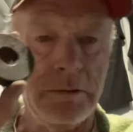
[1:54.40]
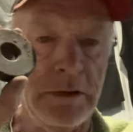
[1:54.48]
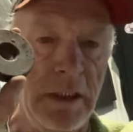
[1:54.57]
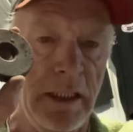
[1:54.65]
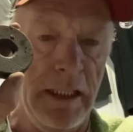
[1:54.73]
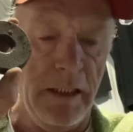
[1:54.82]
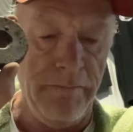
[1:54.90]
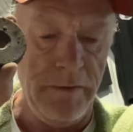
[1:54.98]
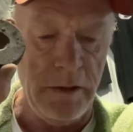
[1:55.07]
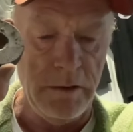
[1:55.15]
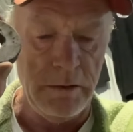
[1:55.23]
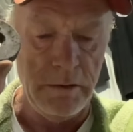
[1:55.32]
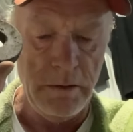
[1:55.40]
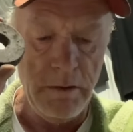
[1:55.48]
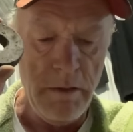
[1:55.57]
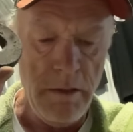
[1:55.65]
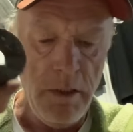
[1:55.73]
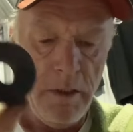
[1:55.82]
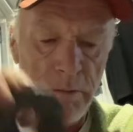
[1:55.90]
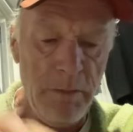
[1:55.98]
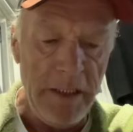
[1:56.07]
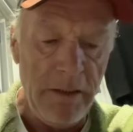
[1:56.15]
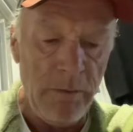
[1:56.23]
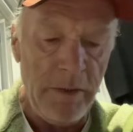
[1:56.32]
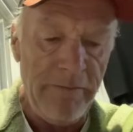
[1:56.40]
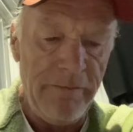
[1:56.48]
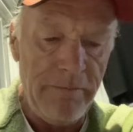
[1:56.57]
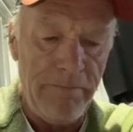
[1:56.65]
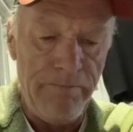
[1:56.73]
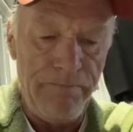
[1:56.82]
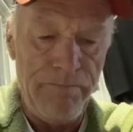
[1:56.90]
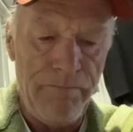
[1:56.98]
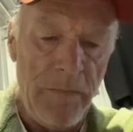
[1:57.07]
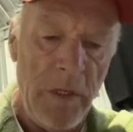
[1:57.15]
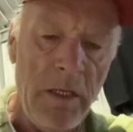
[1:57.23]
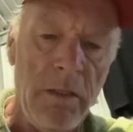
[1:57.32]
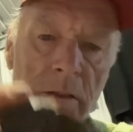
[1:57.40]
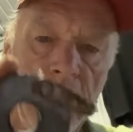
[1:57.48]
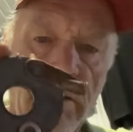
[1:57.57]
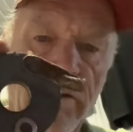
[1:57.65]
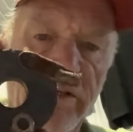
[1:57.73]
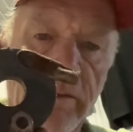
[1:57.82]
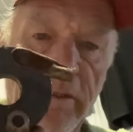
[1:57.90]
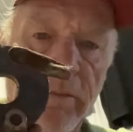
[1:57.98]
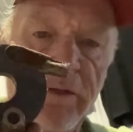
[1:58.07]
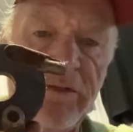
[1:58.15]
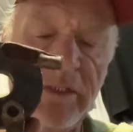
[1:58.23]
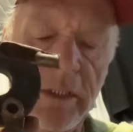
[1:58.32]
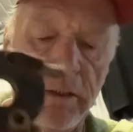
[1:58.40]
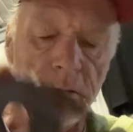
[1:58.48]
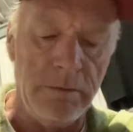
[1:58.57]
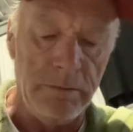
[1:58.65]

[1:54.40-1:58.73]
got out of a microwave. Some of them are steel.